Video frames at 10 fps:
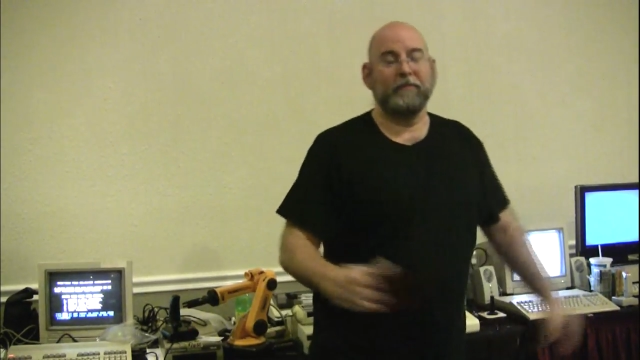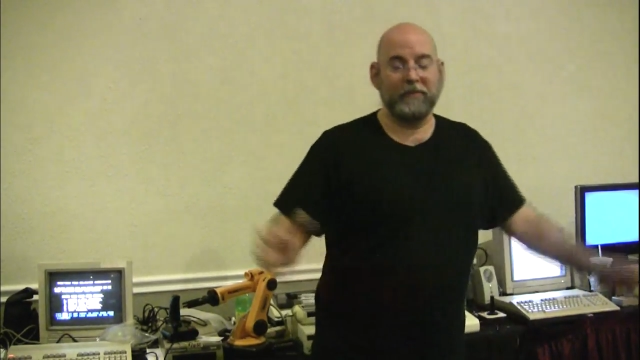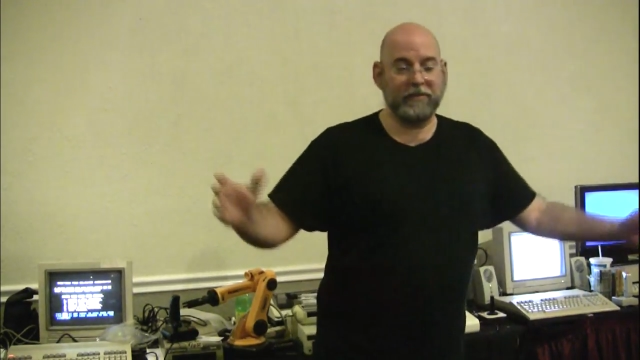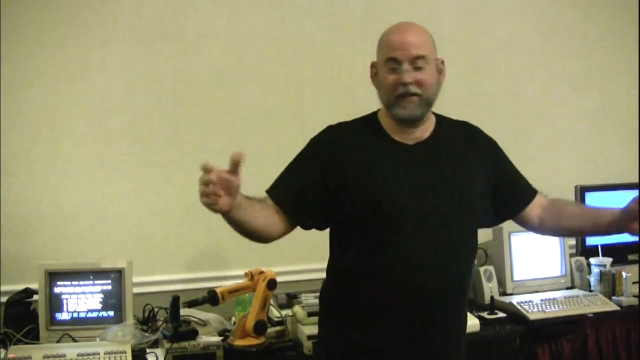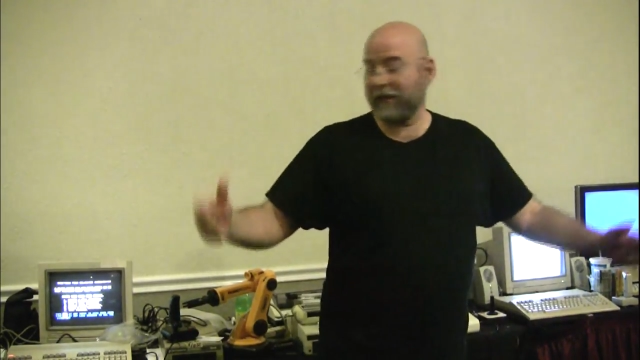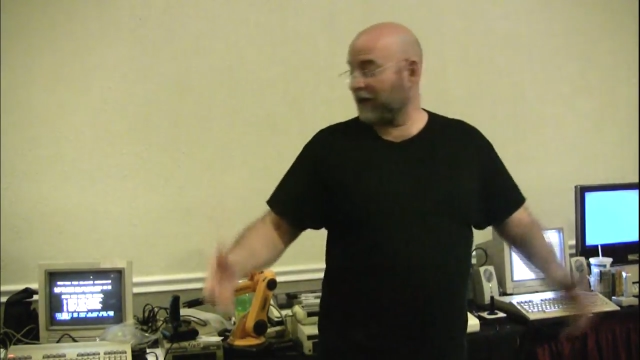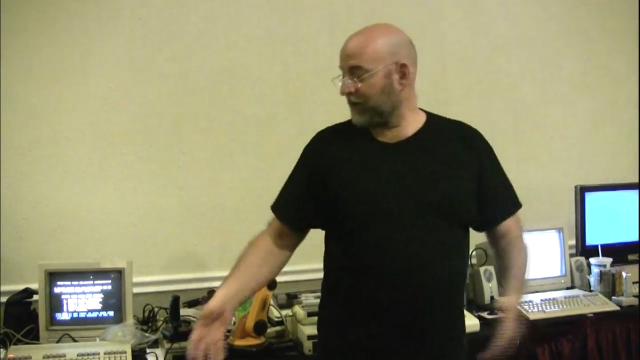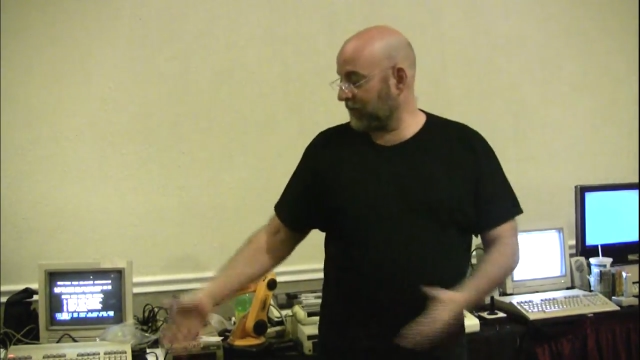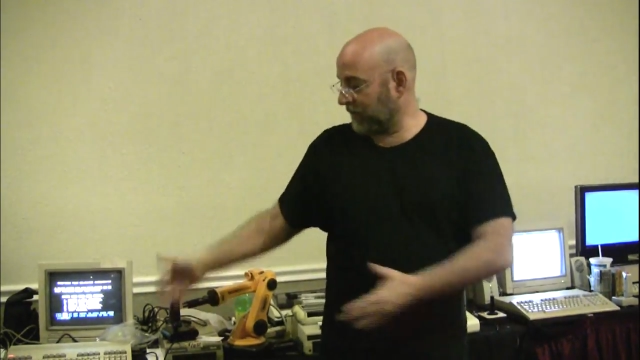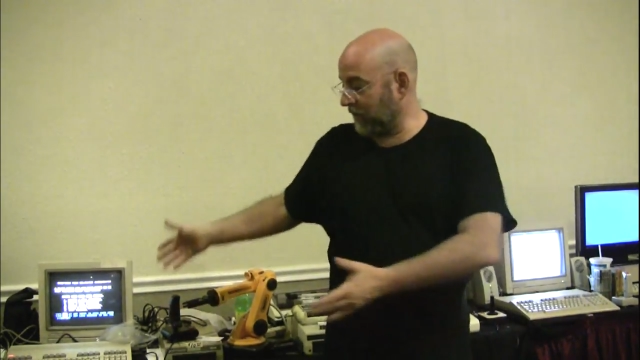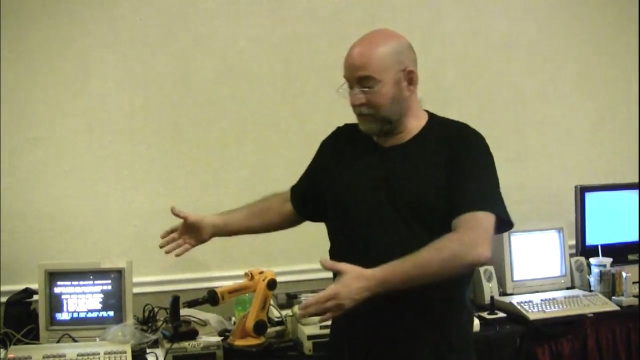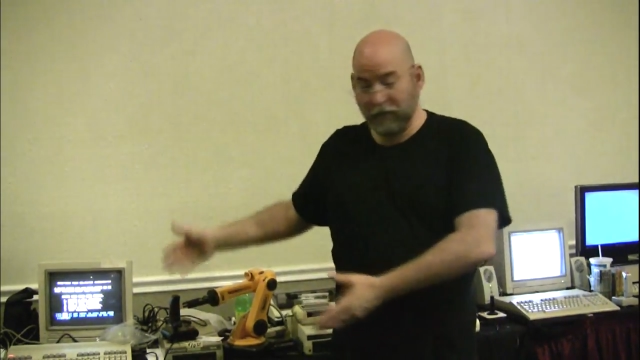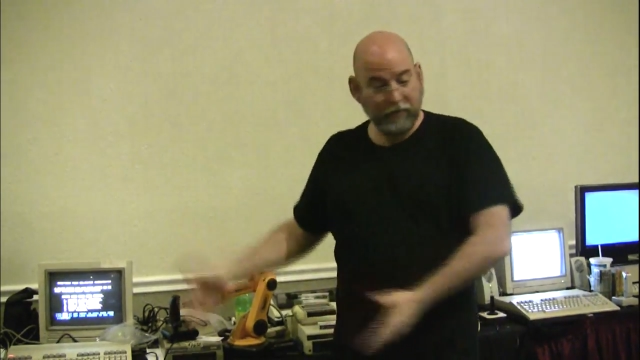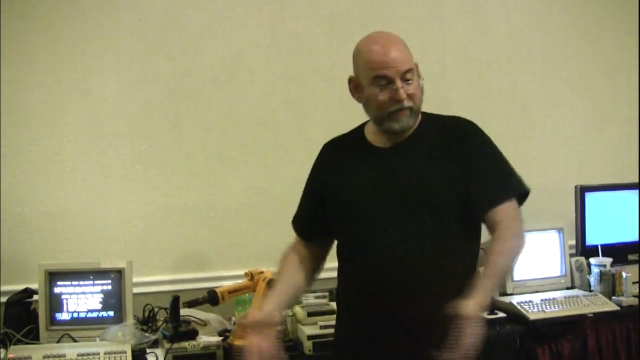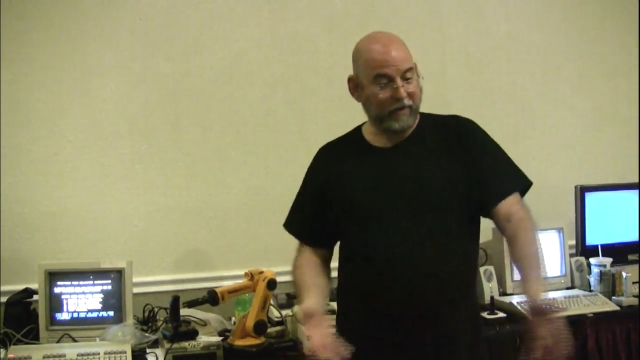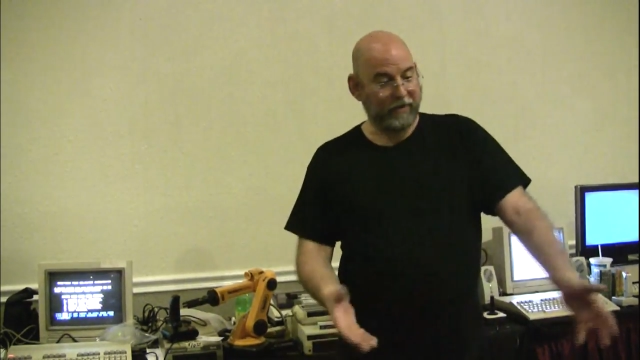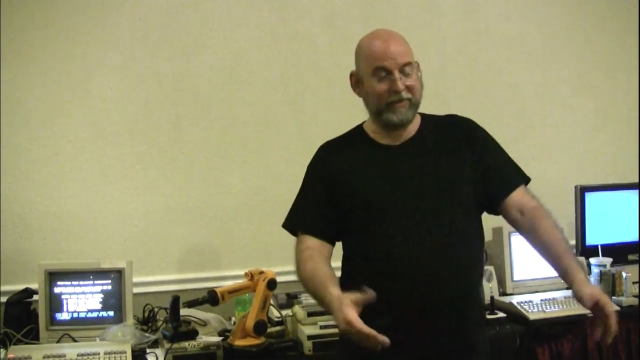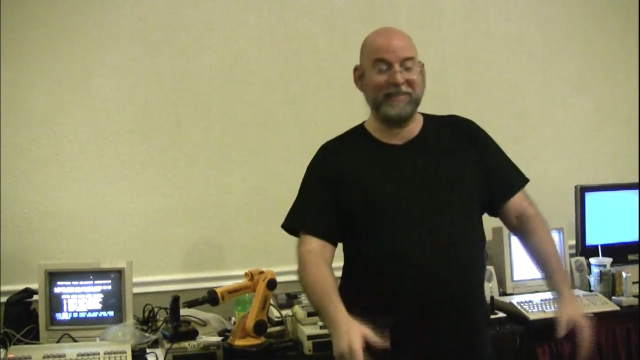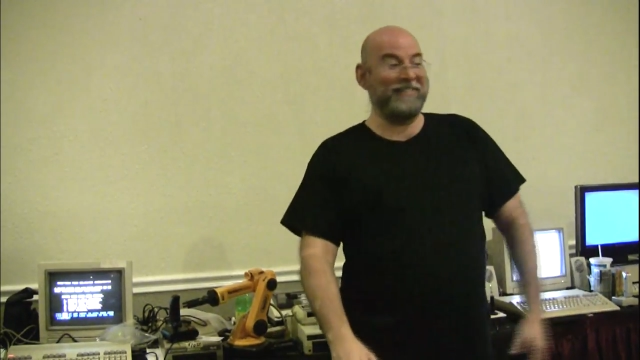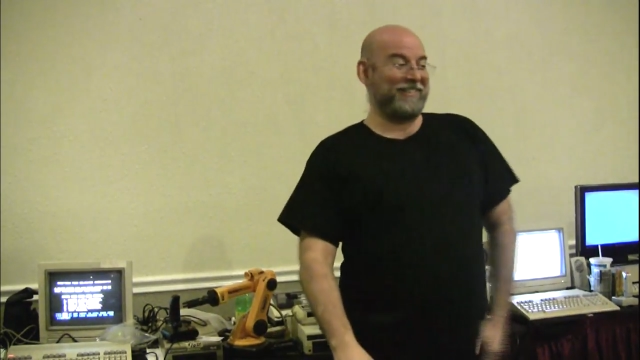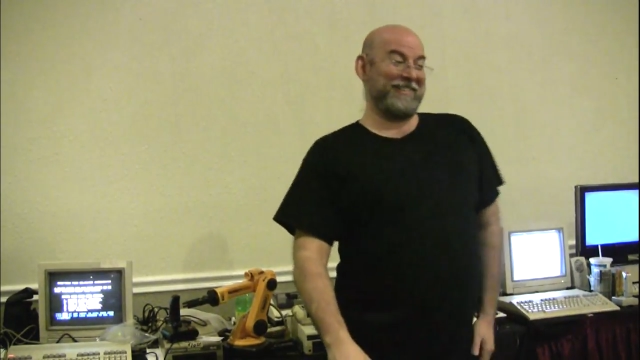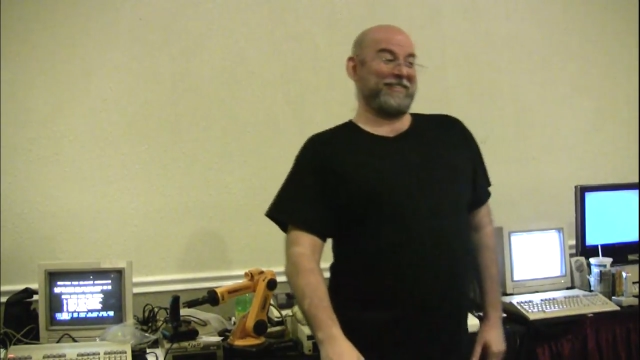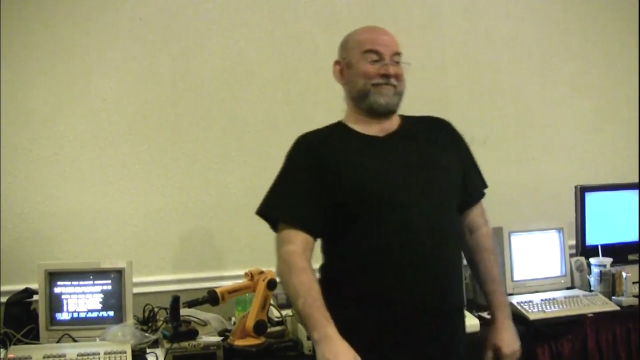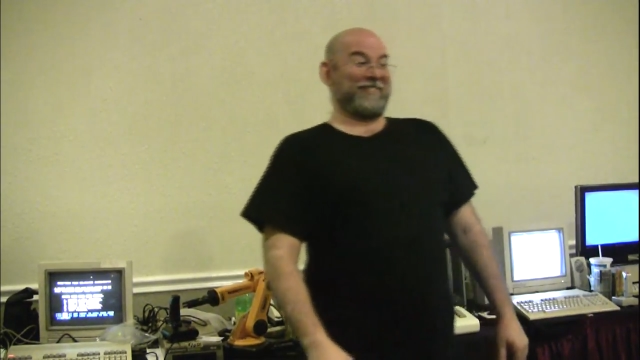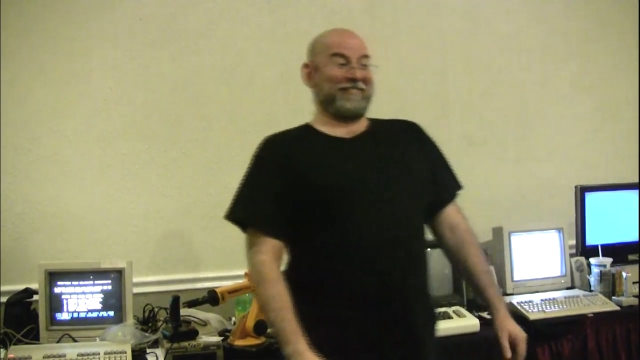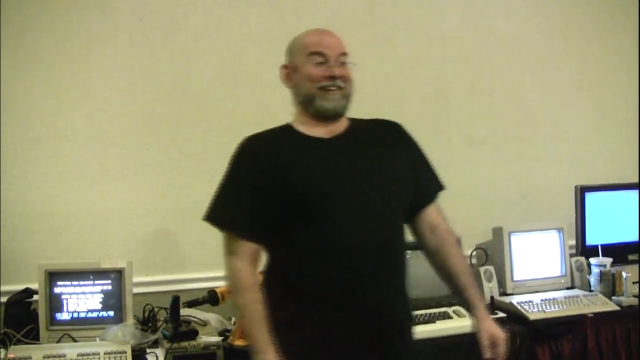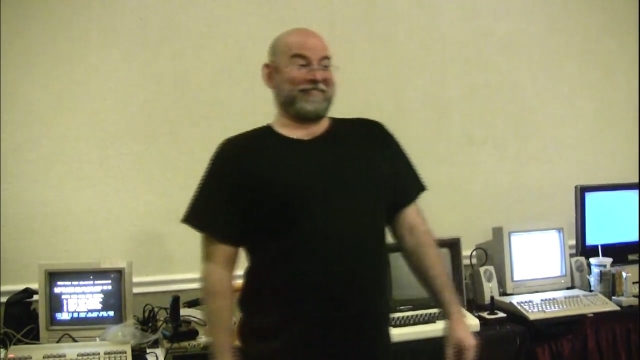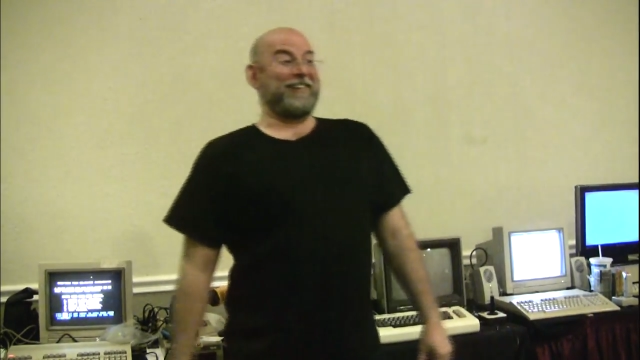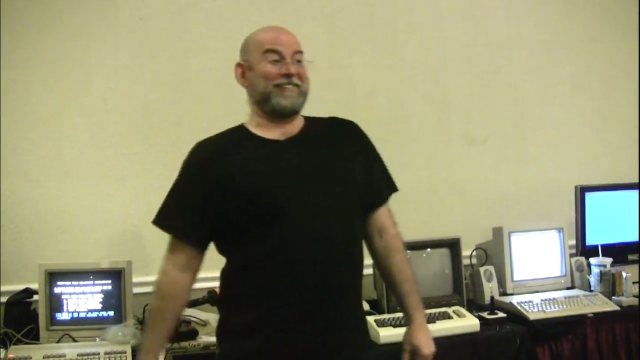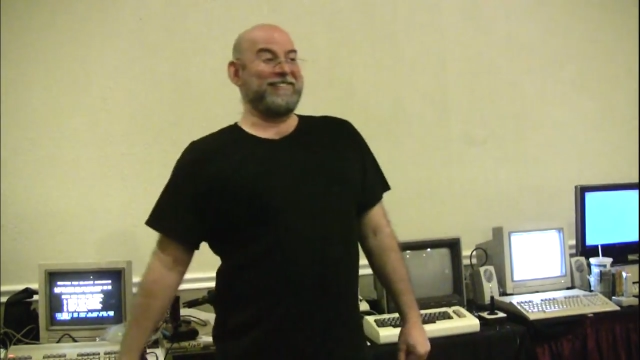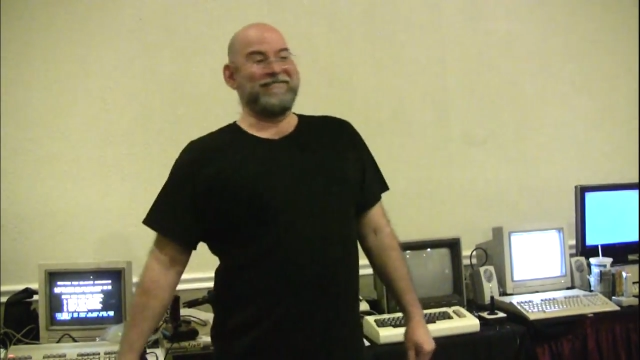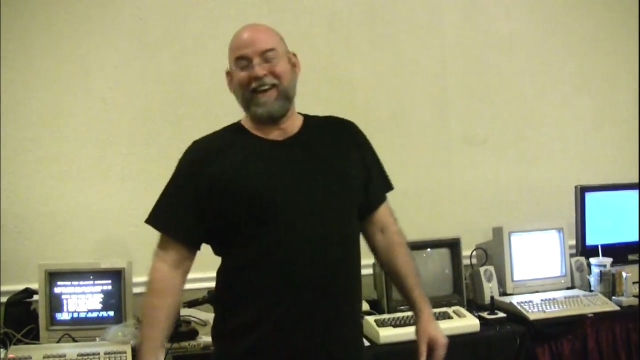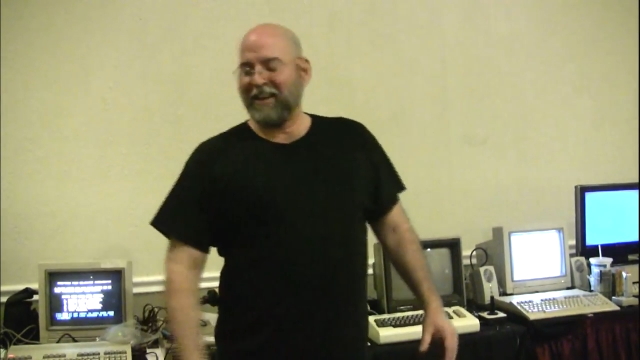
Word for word: Just like that. I said, Kim, you saw it. She's fine. Yes, I did.